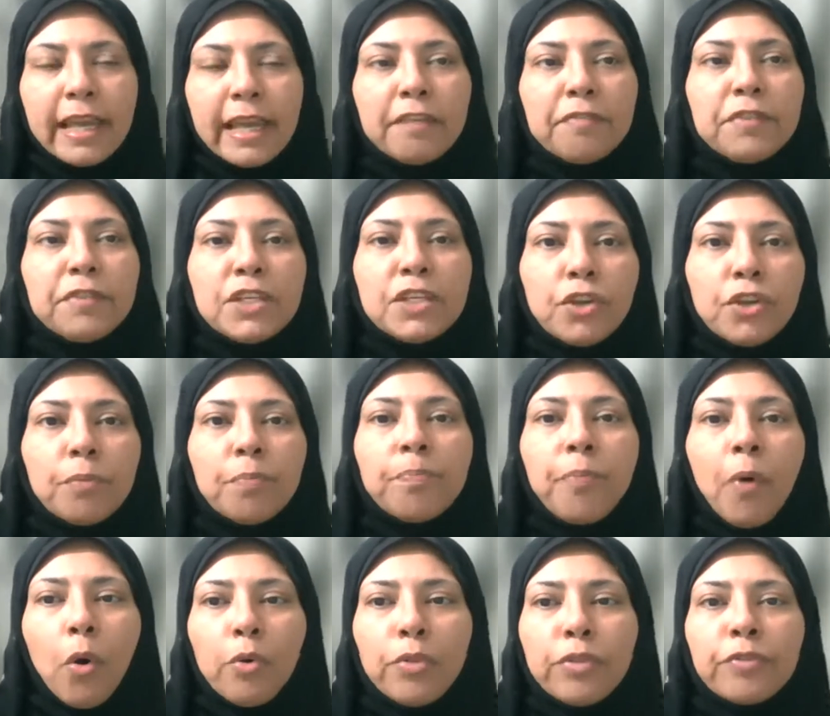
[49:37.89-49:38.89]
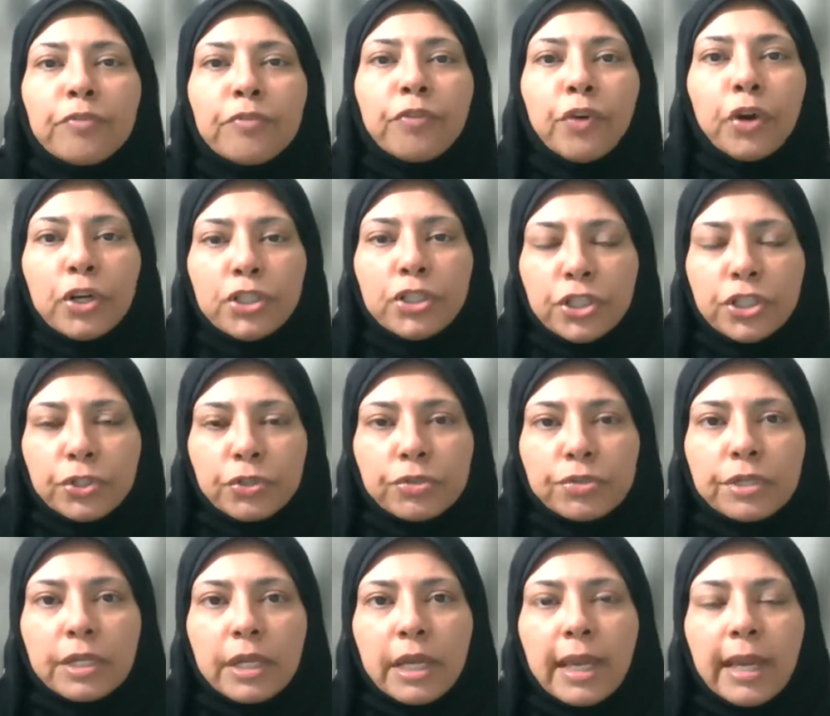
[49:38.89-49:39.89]
If these are both
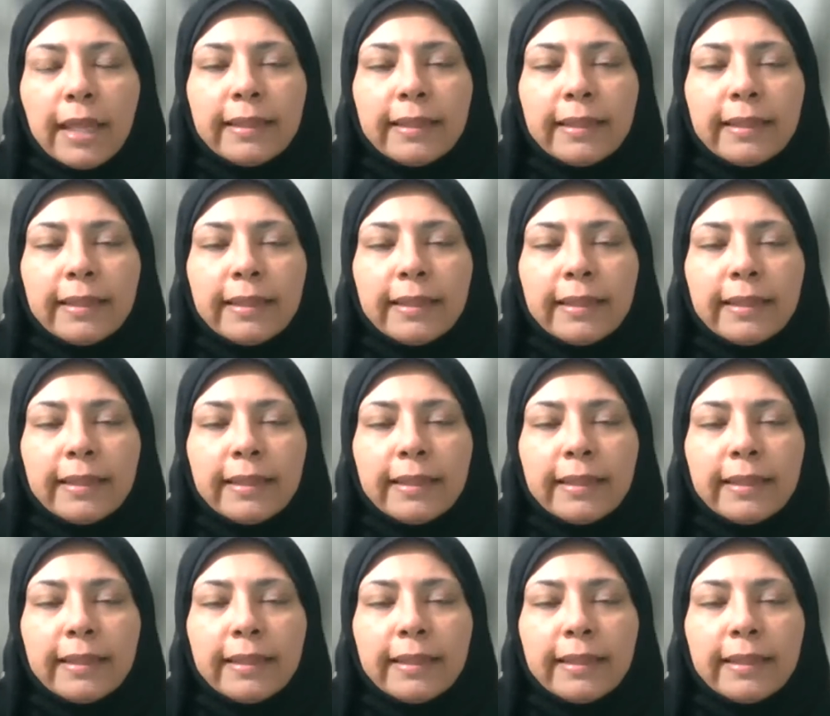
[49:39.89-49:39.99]
virtues,